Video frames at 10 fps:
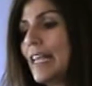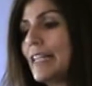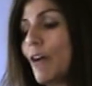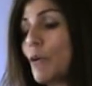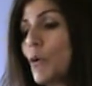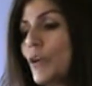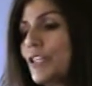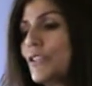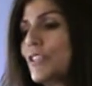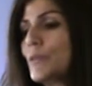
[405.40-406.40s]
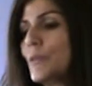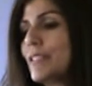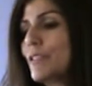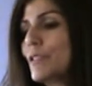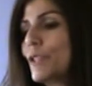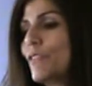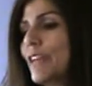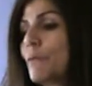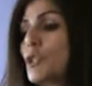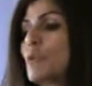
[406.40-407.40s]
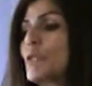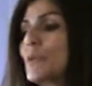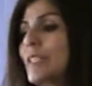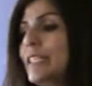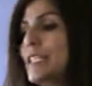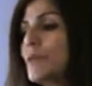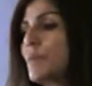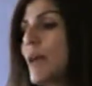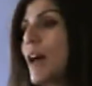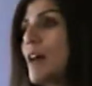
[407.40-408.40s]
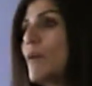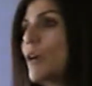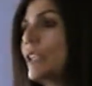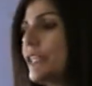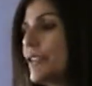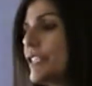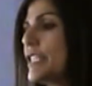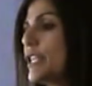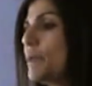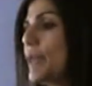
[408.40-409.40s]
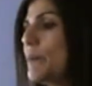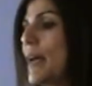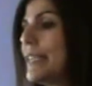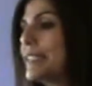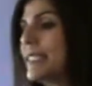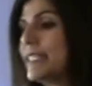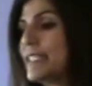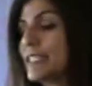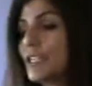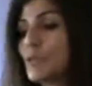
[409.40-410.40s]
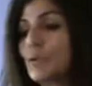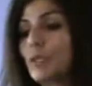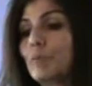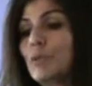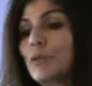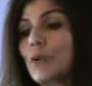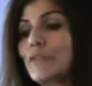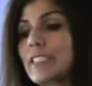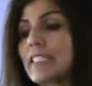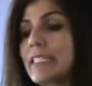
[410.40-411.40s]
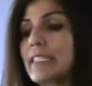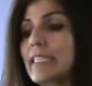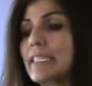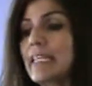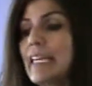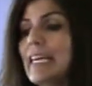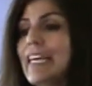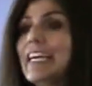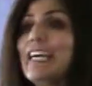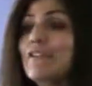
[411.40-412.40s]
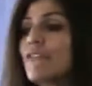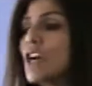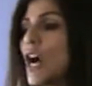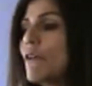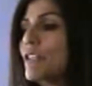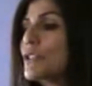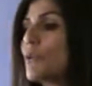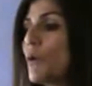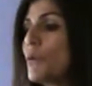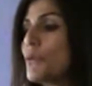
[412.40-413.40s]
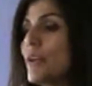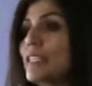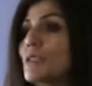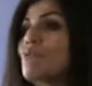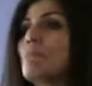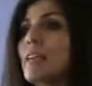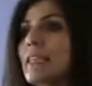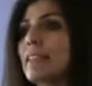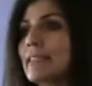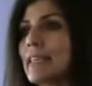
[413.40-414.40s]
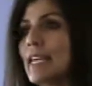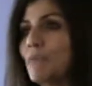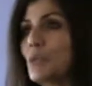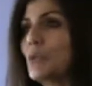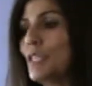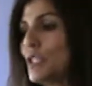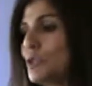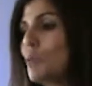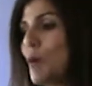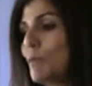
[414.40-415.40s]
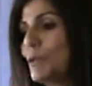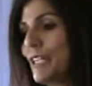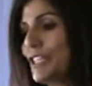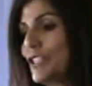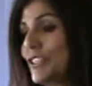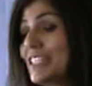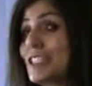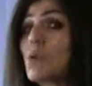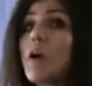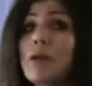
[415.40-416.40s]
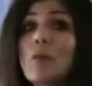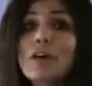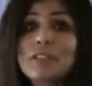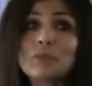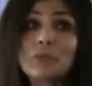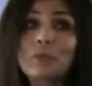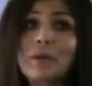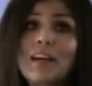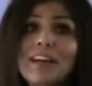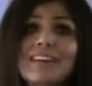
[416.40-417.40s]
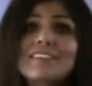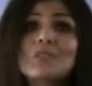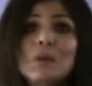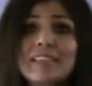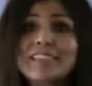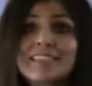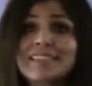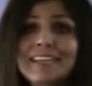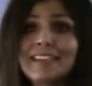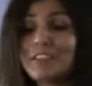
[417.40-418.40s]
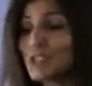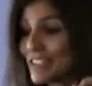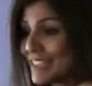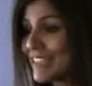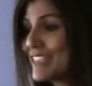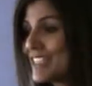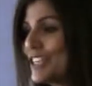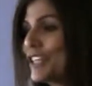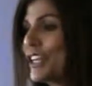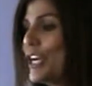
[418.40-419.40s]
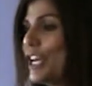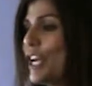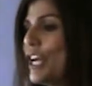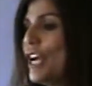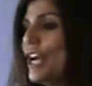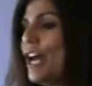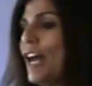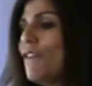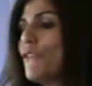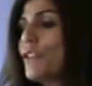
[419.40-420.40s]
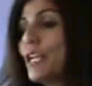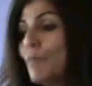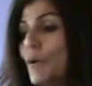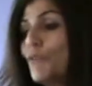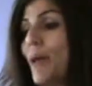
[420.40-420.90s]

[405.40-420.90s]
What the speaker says: Now, according to this recent survey, which was released earlier this year by the Palestinian Central Bureau of Statistics, if current growth rates remain the same between the two populations, it's quite possible by 2016, that's just next year, for the number of